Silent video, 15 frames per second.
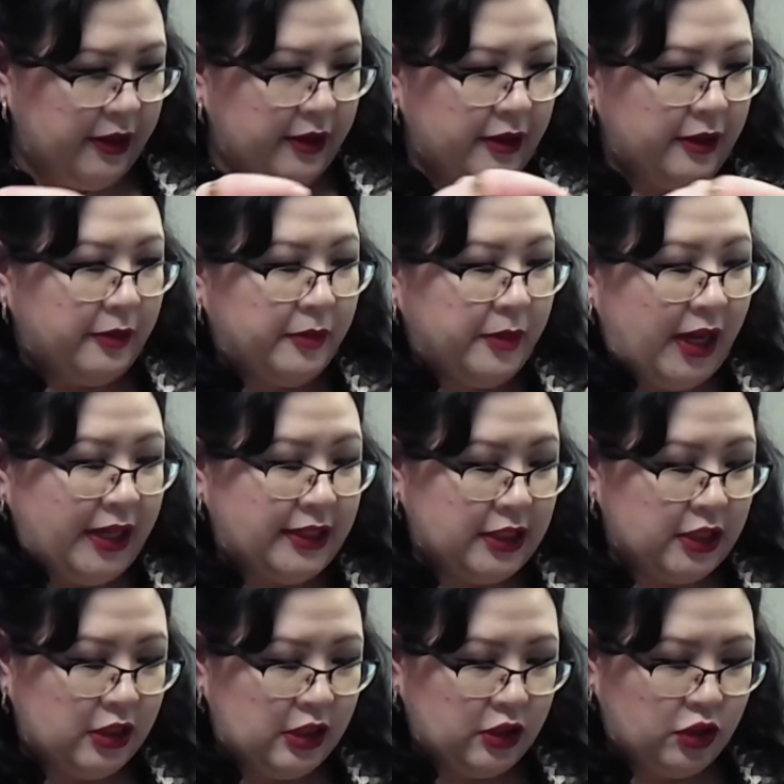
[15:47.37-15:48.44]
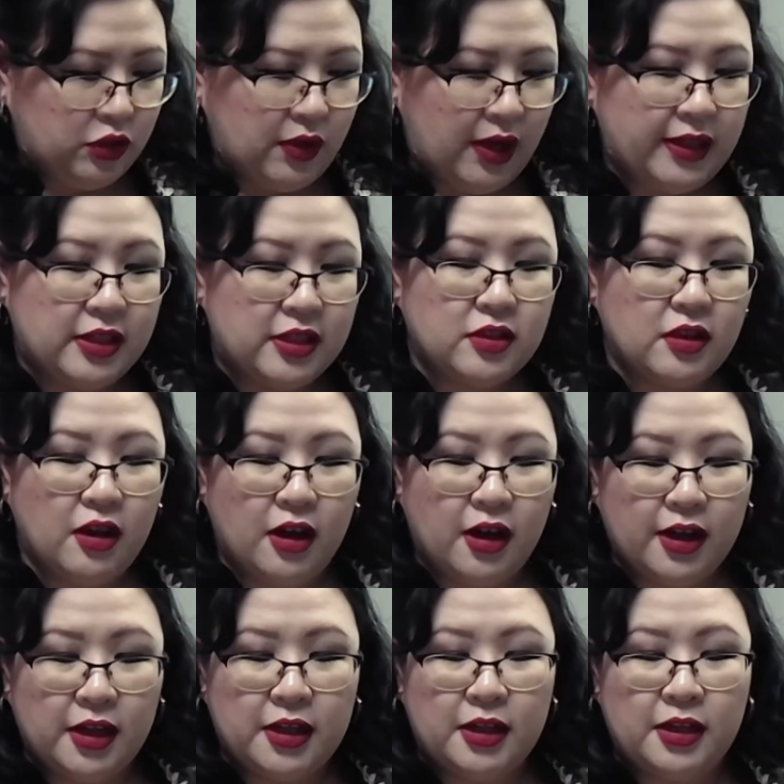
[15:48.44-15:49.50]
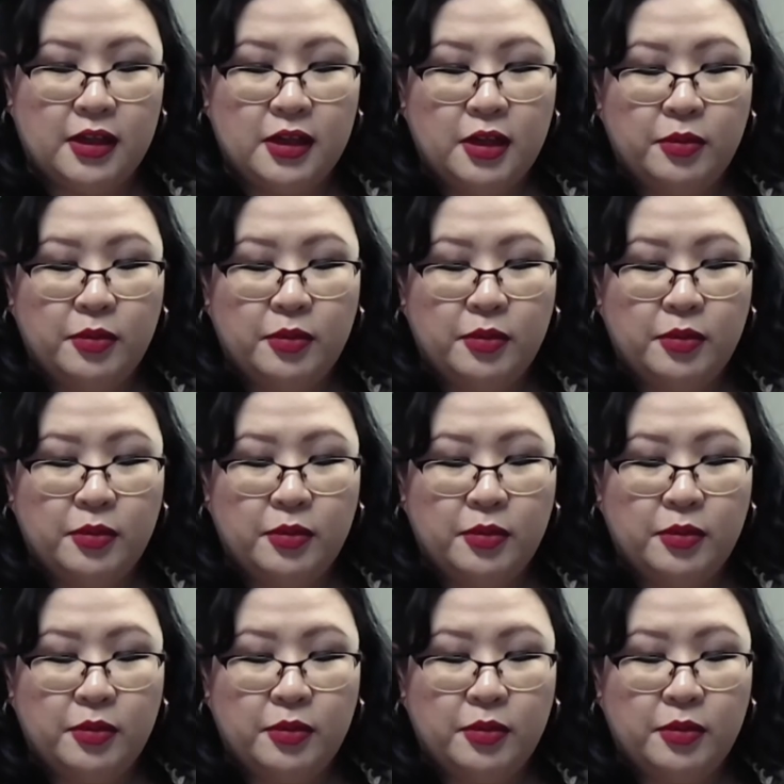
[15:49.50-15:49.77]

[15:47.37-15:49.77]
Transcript: I did try this on